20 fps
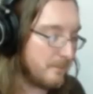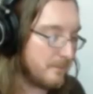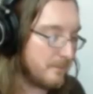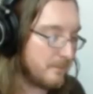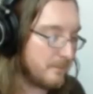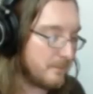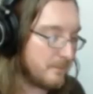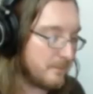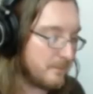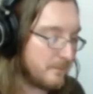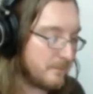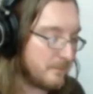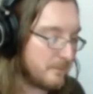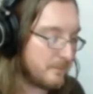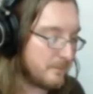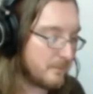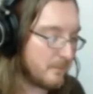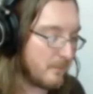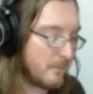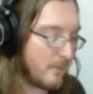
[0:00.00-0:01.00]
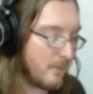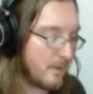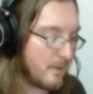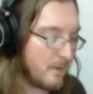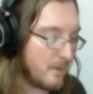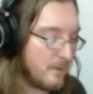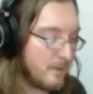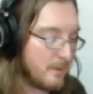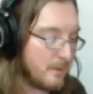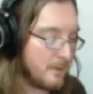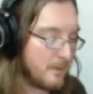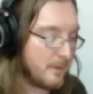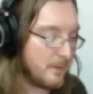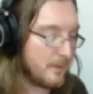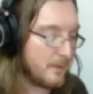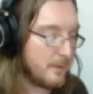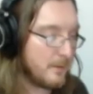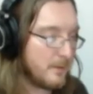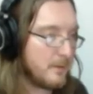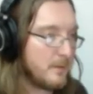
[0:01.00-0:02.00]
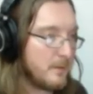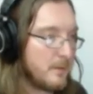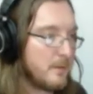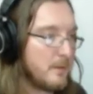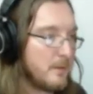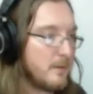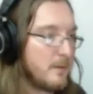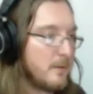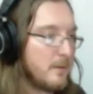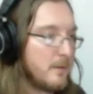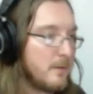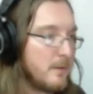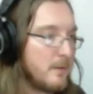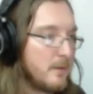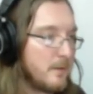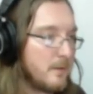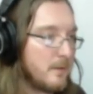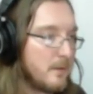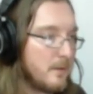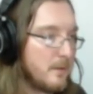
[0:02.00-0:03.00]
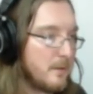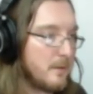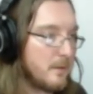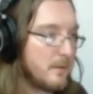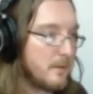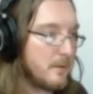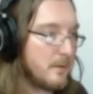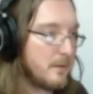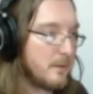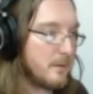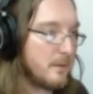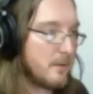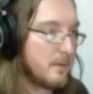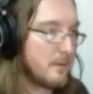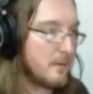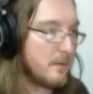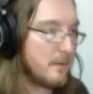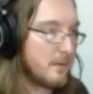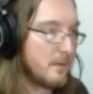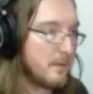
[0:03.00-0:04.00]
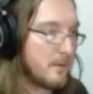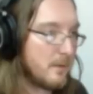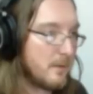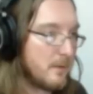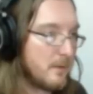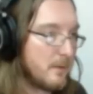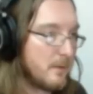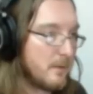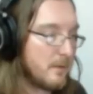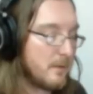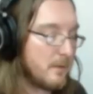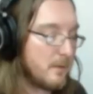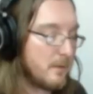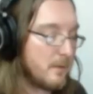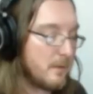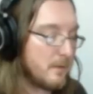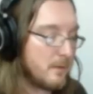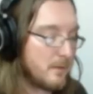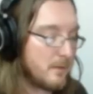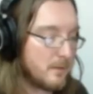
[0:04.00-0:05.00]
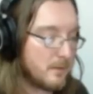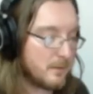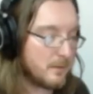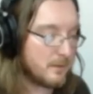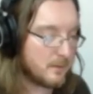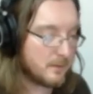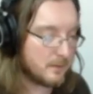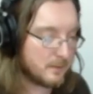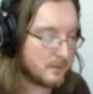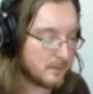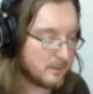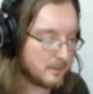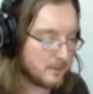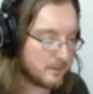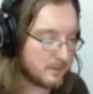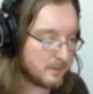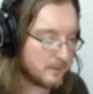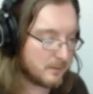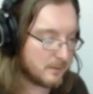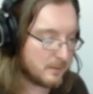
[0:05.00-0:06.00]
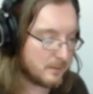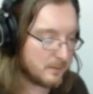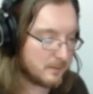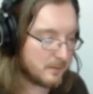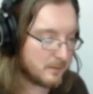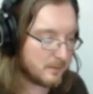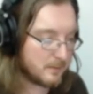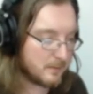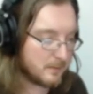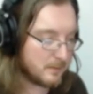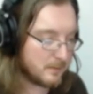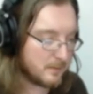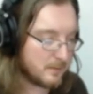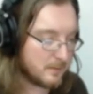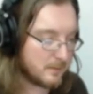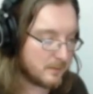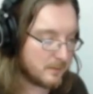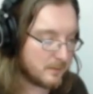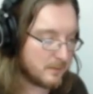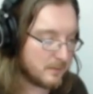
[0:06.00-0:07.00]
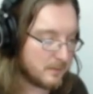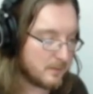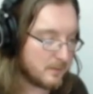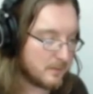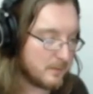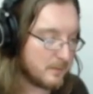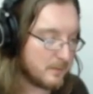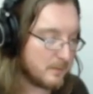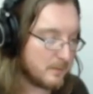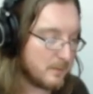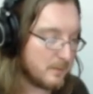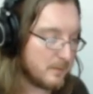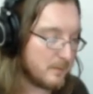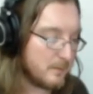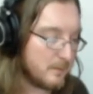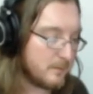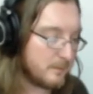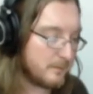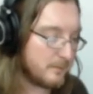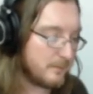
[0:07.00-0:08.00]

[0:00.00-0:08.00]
The person shown says nothing.